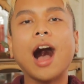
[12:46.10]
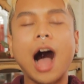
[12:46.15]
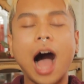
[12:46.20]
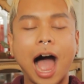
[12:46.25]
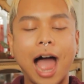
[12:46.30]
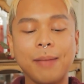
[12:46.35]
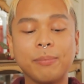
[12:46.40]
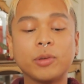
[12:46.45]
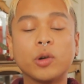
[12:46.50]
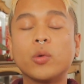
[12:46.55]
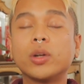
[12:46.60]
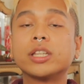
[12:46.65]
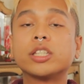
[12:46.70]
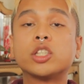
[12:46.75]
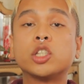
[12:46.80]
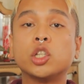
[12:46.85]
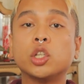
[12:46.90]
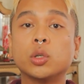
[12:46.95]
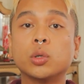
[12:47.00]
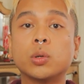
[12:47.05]
I'm going
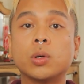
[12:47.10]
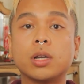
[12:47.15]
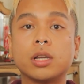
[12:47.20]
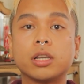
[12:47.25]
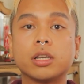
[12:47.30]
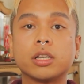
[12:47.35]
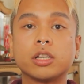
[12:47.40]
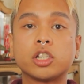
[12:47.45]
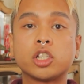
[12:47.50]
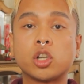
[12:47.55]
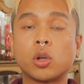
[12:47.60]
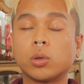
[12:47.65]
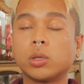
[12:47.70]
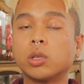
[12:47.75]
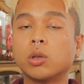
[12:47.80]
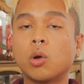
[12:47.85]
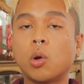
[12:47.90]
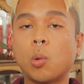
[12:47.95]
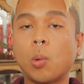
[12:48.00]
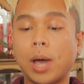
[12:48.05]
to show
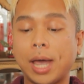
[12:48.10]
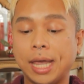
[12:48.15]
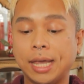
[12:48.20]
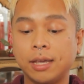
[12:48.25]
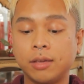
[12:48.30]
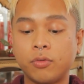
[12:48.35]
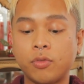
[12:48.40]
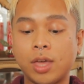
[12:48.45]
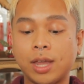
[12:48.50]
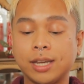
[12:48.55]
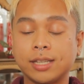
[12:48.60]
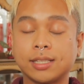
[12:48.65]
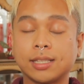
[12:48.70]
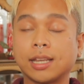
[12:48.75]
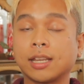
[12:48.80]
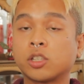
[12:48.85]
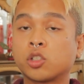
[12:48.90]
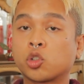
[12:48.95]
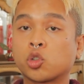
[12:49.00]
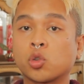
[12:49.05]
you a way that is
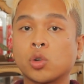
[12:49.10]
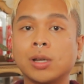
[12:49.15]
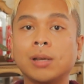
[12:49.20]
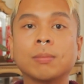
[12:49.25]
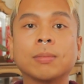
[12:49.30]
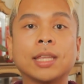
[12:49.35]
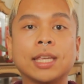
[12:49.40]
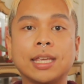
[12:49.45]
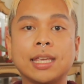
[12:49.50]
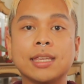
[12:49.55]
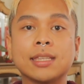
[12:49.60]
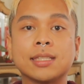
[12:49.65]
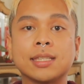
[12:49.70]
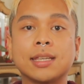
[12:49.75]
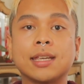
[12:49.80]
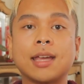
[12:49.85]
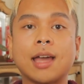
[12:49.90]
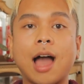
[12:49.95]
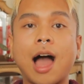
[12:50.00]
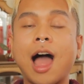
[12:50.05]
extremely
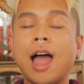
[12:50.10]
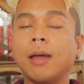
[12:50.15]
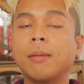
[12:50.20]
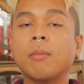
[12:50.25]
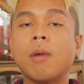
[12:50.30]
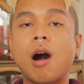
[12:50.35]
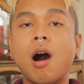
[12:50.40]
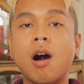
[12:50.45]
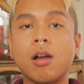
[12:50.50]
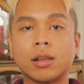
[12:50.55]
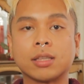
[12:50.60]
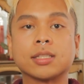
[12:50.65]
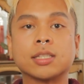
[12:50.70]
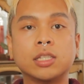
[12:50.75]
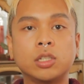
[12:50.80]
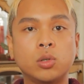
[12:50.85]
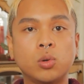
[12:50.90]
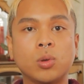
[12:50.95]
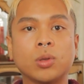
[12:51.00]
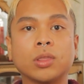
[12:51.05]
easy. I'm
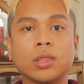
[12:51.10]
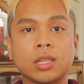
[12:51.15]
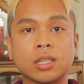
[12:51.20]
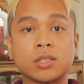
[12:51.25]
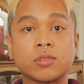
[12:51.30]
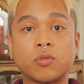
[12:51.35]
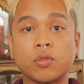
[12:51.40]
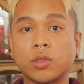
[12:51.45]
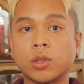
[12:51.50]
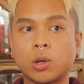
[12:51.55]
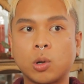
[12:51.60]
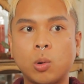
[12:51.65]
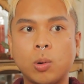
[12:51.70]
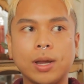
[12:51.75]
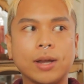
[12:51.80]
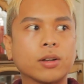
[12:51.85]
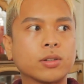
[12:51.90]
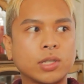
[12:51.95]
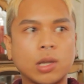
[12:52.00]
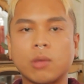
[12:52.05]
honestly doing this for the
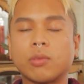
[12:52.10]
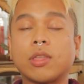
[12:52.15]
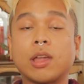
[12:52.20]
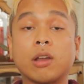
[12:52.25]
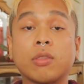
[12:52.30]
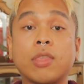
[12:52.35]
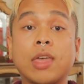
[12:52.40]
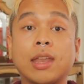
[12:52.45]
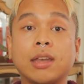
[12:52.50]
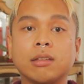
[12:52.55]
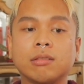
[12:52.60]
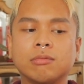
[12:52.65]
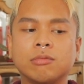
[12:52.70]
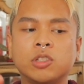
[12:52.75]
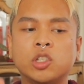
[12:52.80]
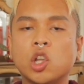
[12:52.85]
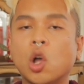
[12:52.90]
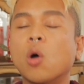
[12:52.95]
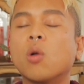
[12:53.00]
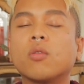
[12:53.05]
queers out there that
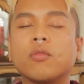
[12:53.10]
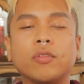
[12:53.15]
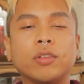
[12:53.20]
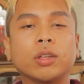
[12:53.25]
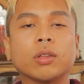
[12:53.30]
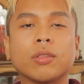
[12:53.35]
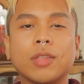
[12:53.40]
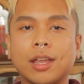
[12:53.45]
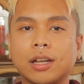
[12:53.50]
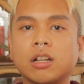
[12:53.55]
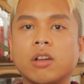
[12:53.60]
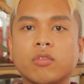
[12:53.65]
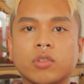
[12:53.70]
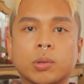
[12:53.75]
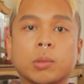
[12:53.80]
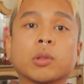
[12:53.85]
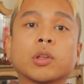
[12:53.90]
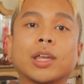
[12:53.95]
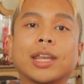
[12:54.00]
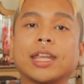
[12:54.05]
don't feel that
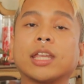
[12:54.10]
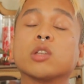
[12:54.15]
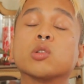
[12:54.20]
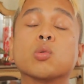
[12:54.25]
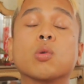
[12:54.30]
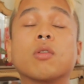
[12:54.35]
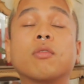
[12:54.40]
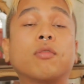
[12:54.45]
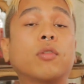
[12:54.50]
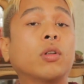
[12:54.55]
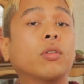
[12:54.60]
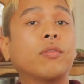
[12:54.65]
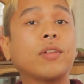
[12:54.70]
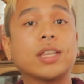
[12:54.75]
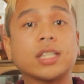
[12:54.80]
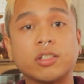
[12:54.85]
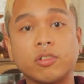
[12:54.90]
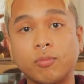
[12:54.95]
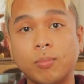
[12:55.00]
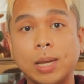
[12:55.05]
comfortable getting into a full
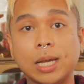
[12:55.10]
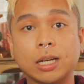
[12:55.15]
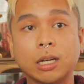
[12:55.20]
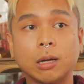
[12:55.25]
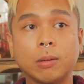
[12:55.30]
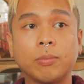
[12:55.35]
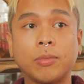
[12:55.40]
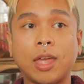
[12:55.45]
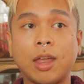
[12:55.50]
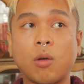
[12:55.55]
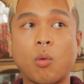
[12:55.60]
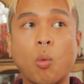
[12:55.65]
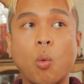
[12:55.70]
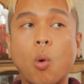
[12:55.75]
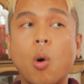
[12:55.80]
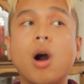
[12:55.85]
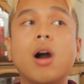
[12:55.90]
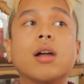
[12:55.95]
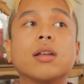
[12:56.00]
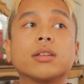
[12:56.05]
face of makeup, that
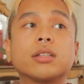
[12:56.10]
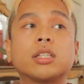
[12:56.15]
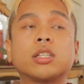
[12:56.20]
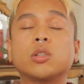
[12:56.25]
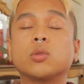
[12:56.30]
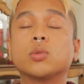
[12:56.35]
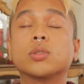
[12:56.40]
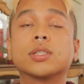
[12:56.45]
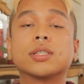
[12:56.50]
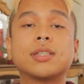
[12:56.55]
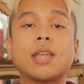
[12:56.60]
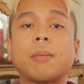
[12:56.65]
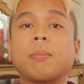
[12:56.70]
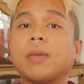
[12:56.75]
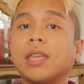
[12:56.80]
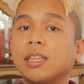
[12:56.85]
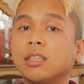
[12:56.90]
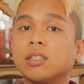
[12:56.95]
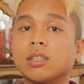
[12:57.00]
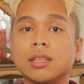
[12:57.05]
want to
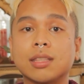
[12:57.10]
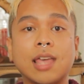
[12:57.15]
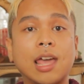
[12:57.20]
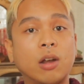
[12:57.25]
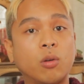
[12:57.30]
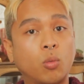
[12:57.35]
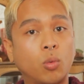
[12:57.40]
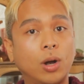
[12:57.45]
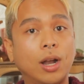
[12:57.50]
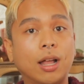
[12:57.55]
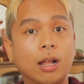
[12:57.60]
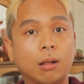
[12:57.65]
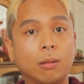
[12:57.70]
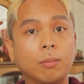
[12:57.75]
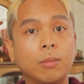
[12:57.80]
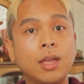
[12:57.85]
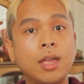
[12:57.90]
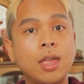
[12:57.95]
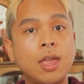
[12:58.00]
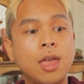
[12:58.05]
step into that
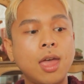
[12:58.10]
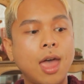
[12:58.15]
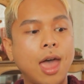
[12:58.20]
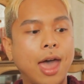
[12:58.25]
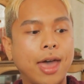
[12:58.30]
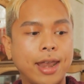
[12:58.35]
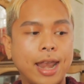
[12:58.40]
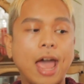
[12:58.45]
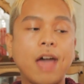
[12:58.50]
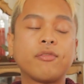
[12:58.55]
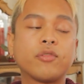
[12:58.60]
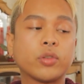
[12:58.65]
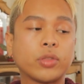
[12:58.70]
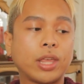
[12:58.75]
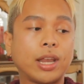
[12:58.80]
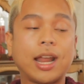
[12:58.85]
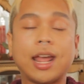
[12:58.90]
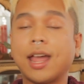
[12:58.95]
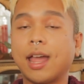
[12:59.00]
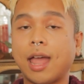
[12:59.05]
realm. And after
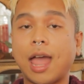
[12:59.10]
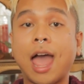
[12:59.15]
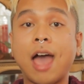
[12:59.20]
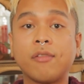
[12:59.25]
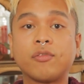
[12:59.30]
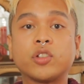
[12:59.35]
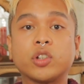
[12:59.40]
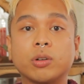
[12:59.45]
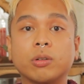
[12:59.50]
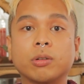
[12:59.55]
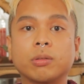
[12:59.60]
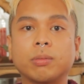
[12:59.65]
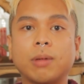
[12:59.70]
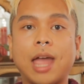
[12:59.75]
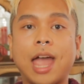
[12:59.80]
that, after